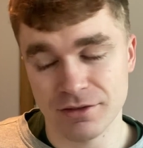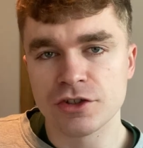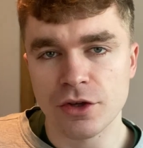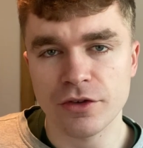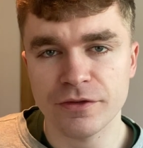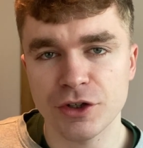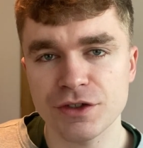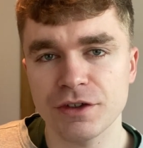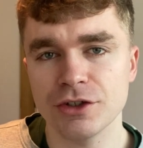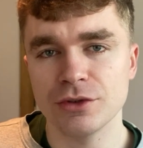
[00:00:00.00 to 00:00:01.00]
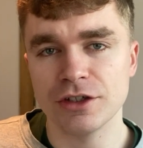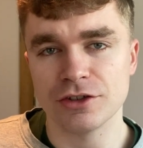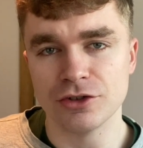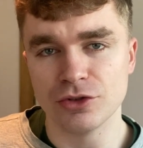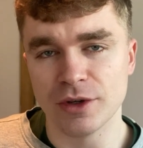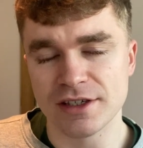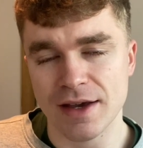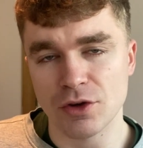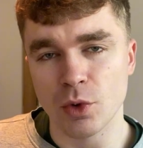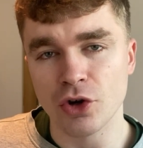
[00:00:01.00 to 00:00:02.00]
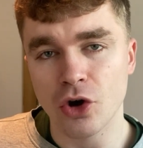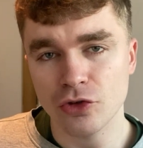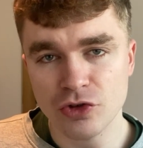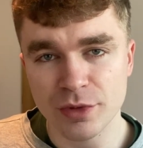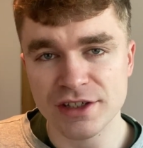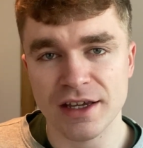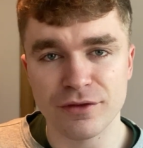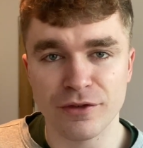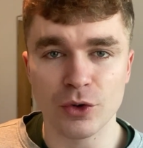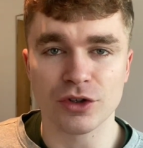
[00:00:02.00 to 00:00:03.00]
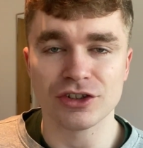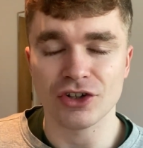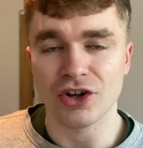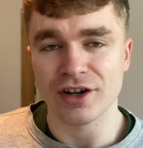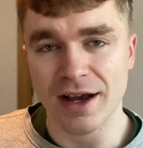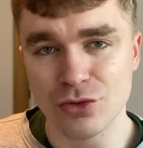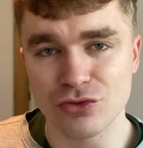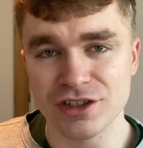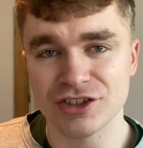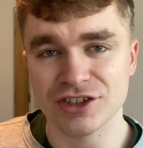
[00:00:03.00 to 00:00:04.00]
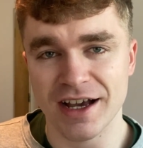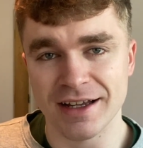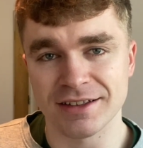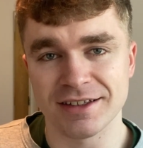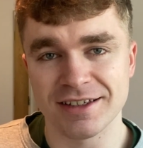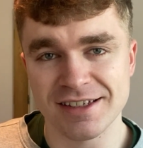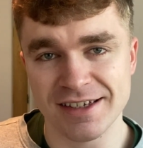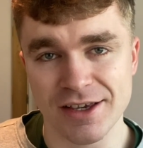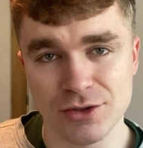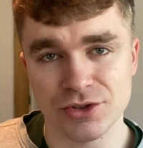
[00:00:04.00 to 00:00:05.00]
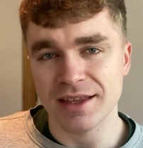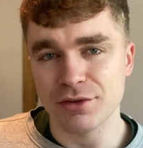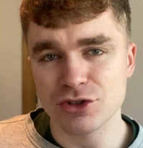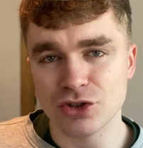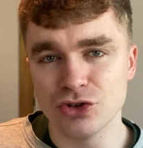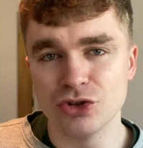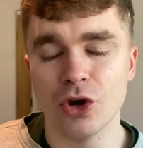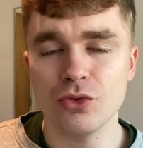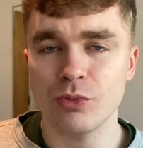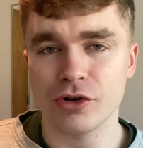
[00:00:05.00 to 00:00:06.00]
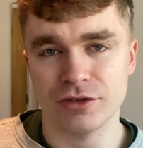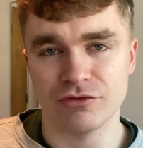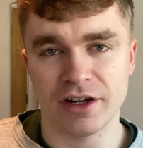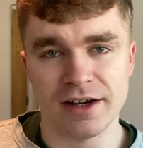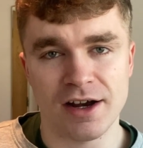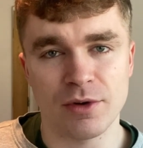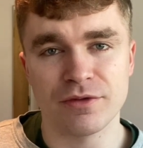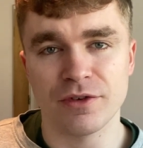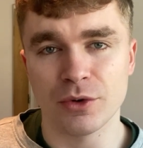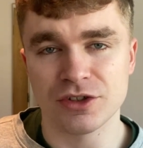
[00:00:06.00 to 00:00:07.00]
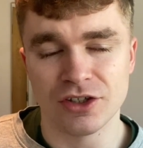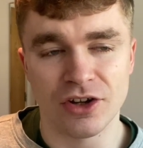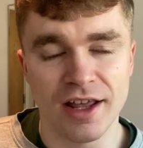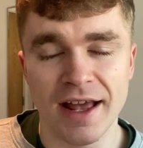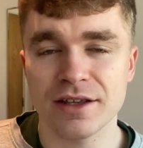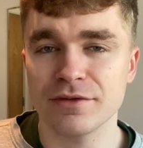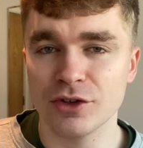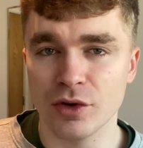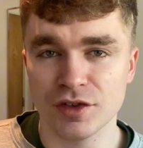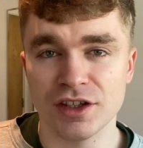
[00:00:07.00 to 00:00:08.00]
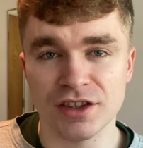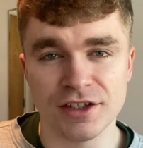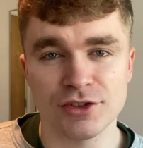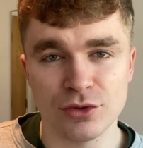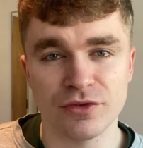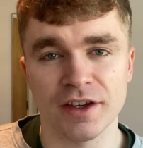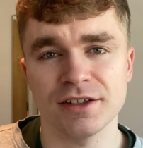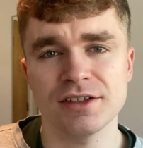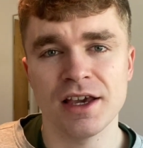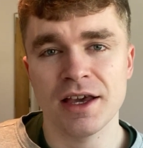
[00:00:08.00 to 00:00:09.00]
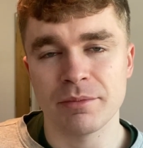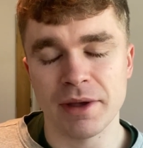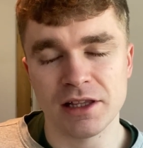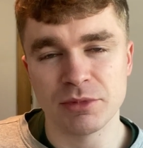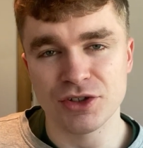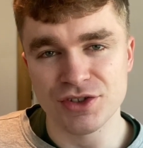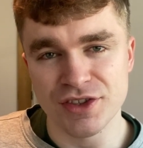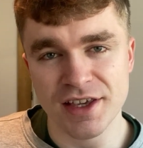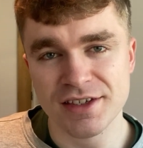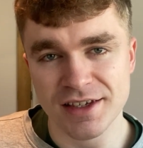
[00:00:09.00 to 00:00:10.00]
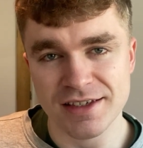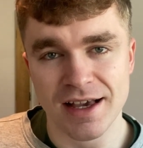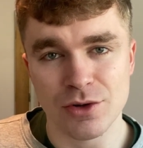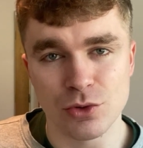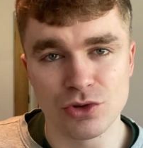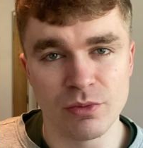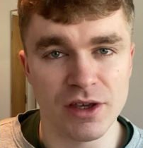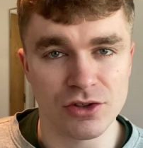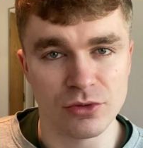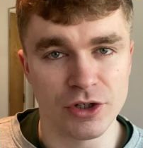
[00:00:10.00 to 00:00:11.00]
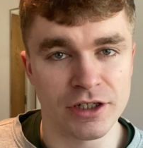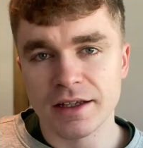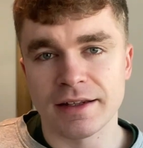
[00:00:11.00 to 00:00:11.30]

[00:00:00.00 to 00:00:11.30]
So the first thing you need to do is have a 100% focus on outreach and sales. There is no point right now in focusing on anything other than these two things, mainly because this is how you make your money.